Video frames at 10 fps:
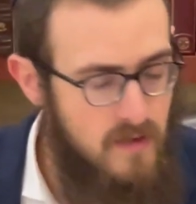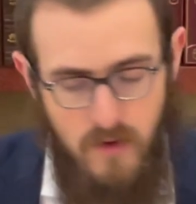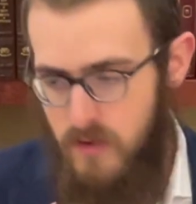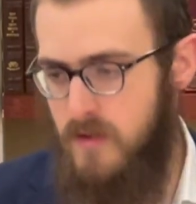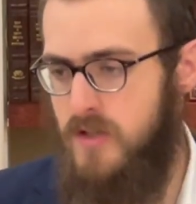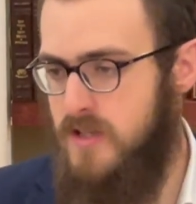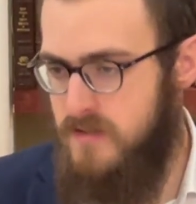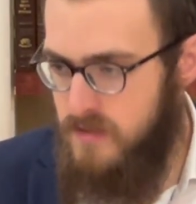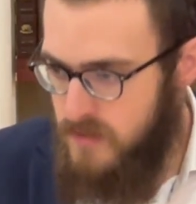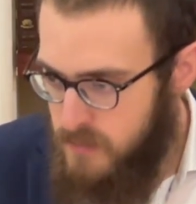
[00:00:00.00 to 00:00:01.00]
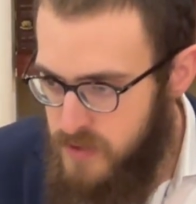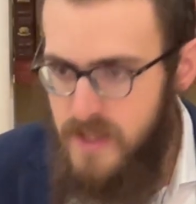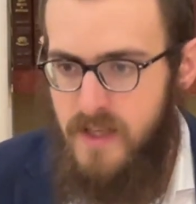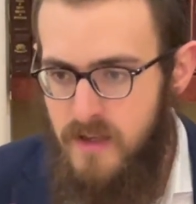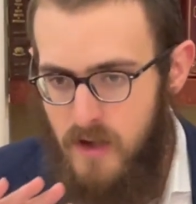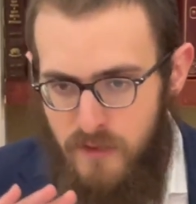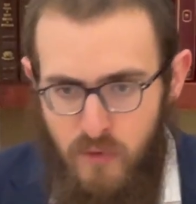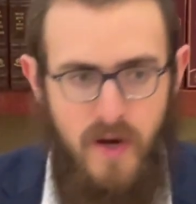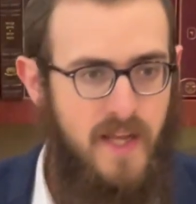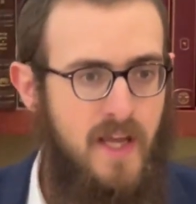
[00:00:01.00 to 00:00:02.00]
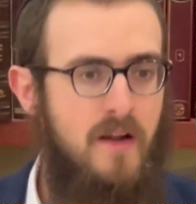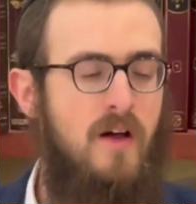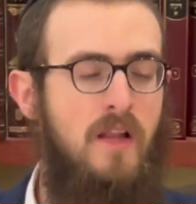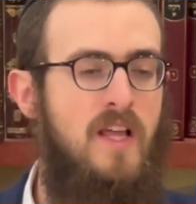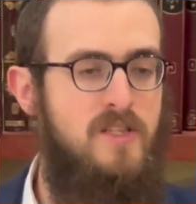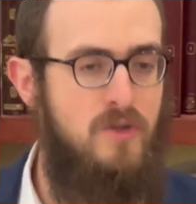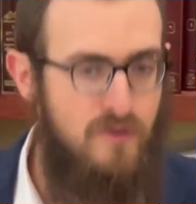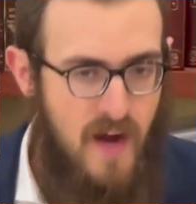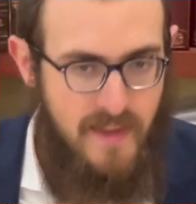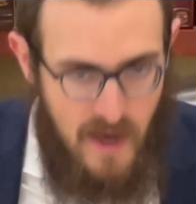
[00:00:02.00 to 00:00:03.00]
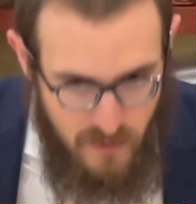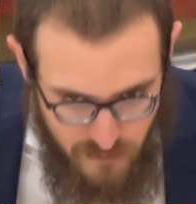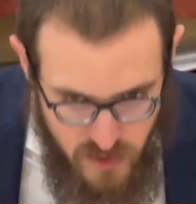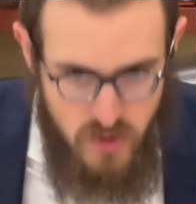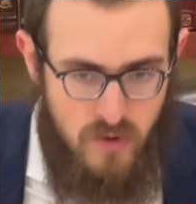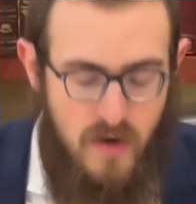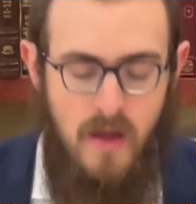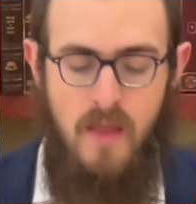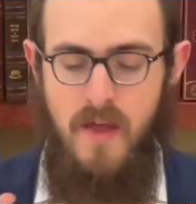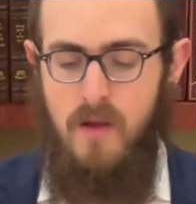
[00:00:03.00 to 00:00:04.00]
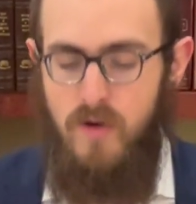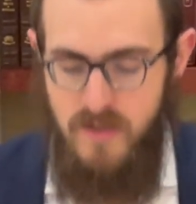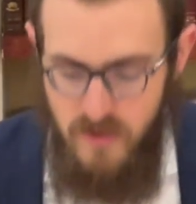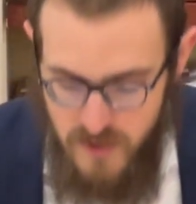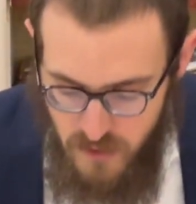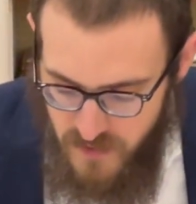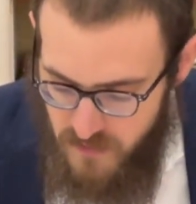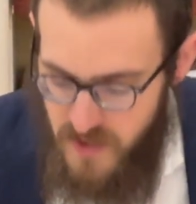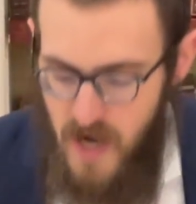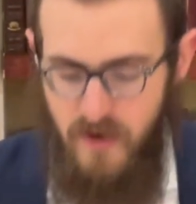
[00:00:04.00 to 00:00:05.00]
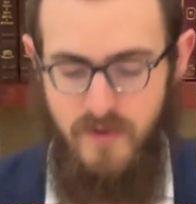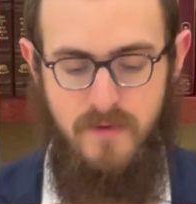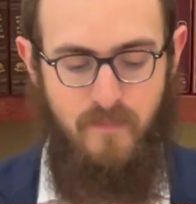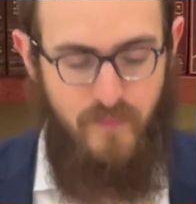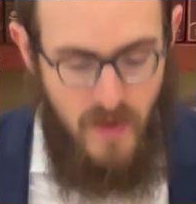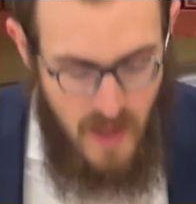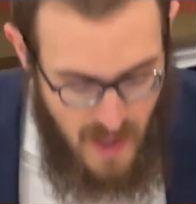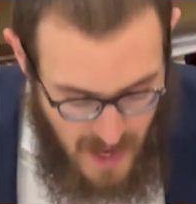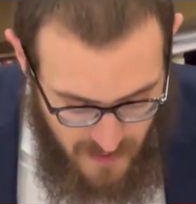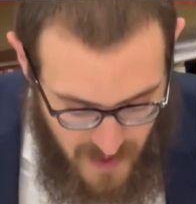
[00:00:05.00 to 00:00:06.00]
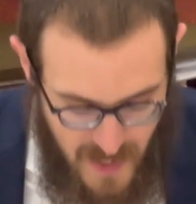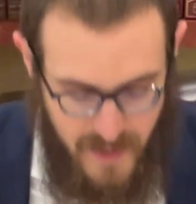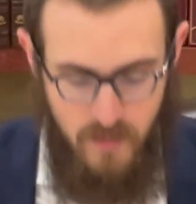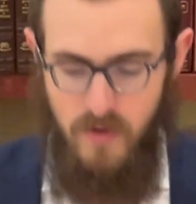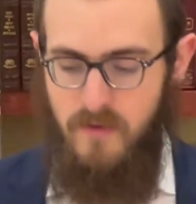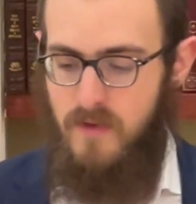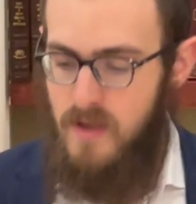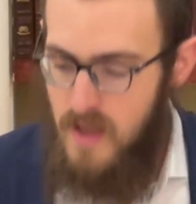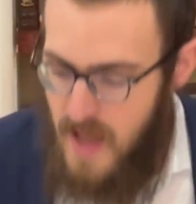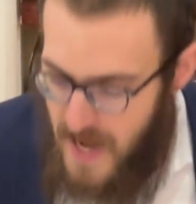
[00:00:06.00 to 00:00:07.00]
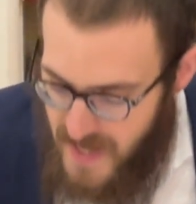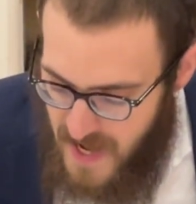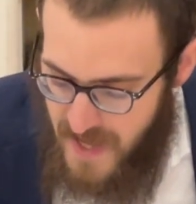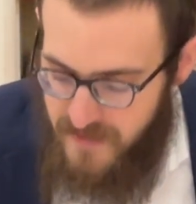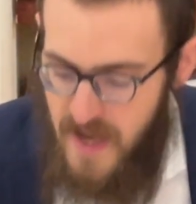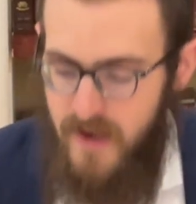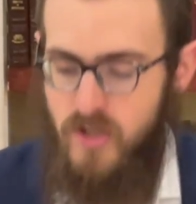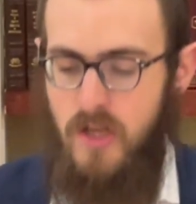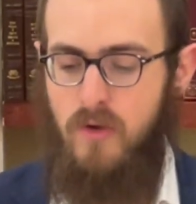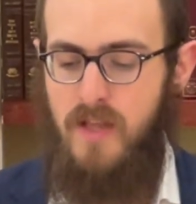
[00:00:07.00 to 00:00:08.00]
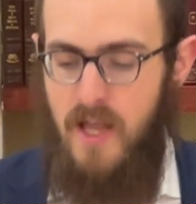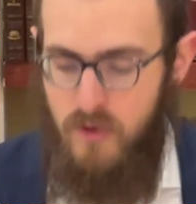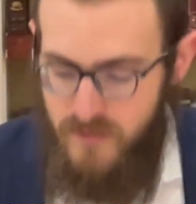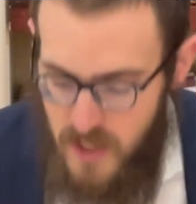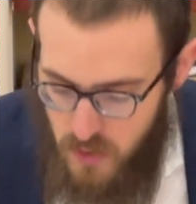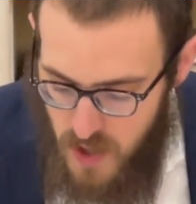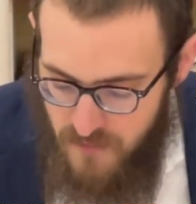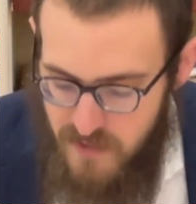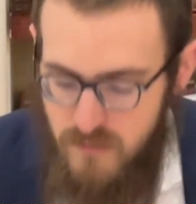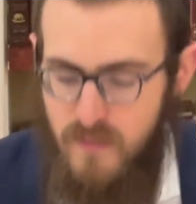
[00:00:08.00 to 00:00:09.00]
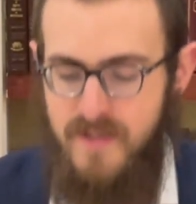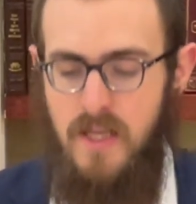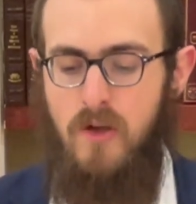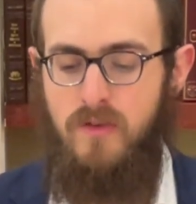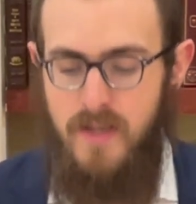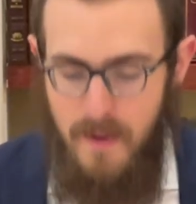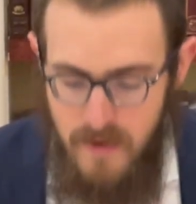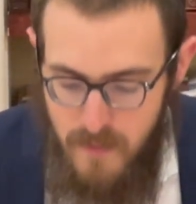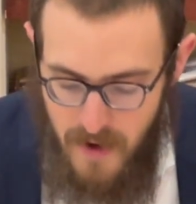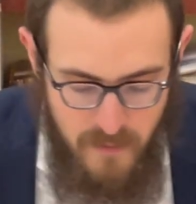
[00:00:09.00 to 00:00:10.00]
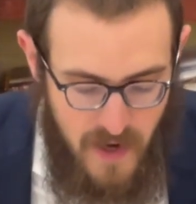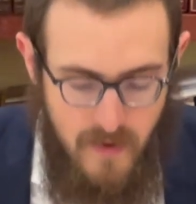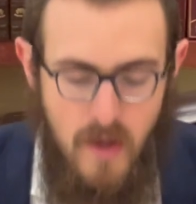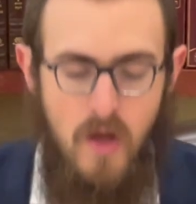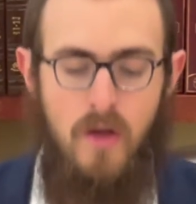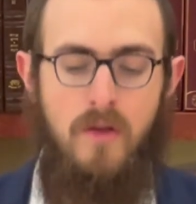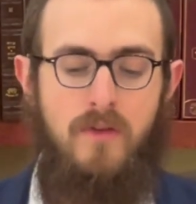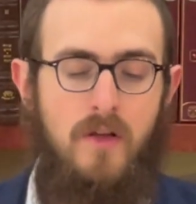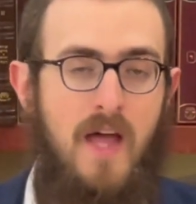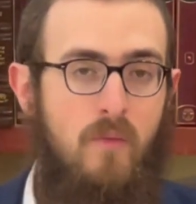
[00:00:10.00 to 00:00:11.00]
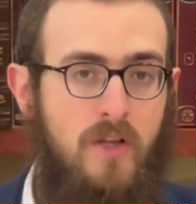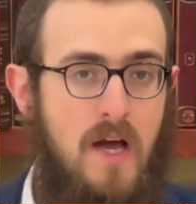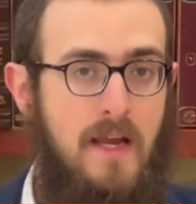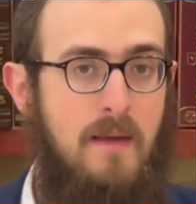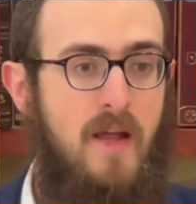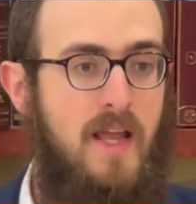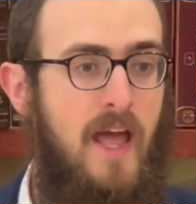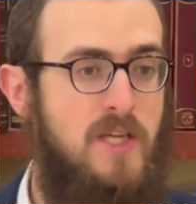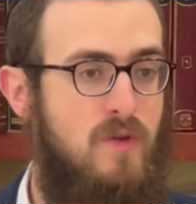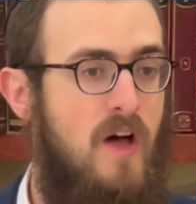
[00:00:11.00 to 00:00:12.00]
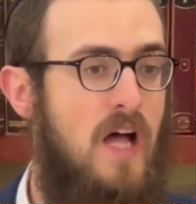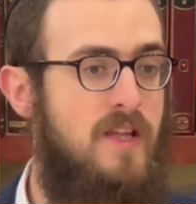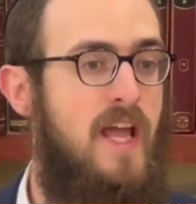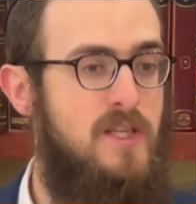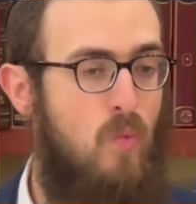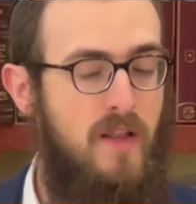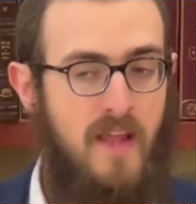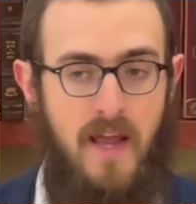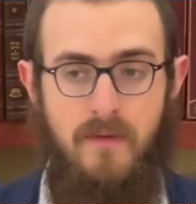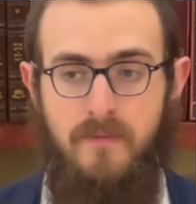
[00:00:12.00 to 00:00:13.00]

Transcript: or just completely avoiding it, unless you find out for sure that he wasn't a servant of the idols. Halacha Gimel. Haya edan shalotan ovdei kochavim umazalot yamim harbe. Till now we're talking about a case where the holiday is one day,